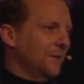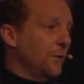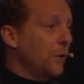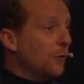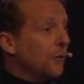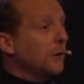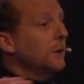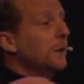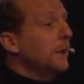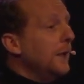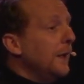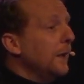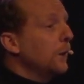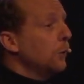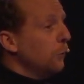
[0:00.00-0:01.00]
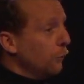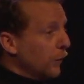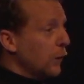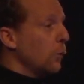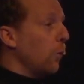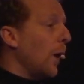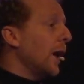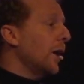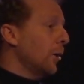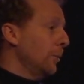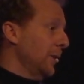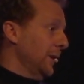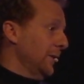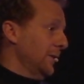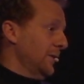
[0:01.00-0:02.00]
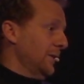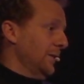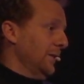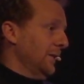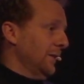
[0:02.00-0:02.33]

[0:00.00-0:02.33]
There's a legal requirement